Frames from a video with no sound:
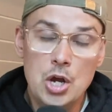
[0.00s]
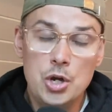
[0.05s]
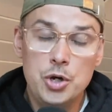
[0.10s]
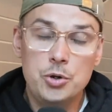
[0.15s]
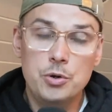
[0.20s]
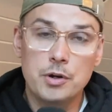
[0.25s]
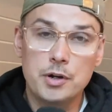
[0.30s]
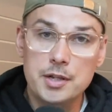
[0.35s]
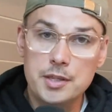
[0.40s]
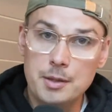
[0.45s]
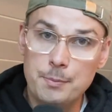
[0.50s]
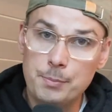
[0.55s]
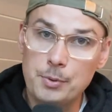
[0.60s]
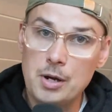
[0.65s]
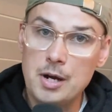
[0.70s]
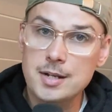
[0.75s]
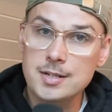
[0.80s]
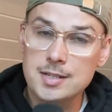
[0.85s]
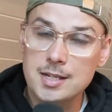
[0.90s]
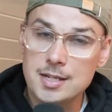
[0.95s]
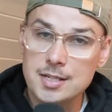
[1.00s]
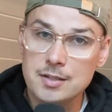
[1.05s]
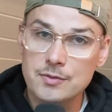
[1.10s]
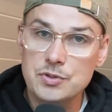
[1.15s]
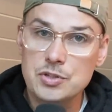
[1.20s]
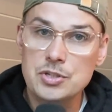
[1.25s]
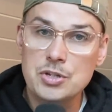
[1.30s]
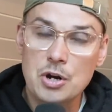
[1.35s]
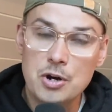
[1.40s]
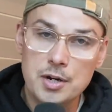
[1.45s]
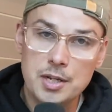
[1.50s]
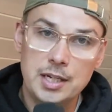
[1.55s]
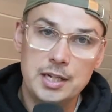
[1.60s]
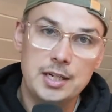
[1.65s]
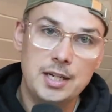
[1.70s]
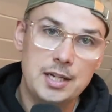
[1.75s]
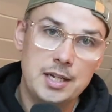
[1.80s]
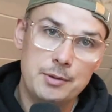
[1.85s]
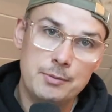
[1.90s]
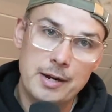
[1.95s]
who are in the process of starting an
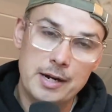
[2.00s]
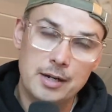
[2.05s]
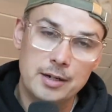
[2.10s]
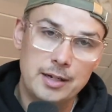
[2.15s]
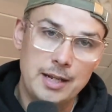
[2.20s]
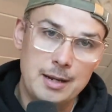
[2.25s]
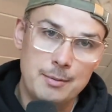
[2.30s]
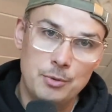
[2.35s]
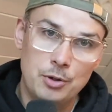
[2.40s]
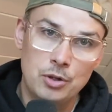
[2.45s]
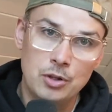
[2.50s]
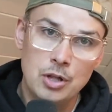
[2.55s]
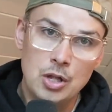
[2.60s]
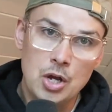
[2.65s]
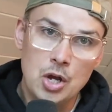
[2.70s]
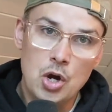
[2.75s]
indie record label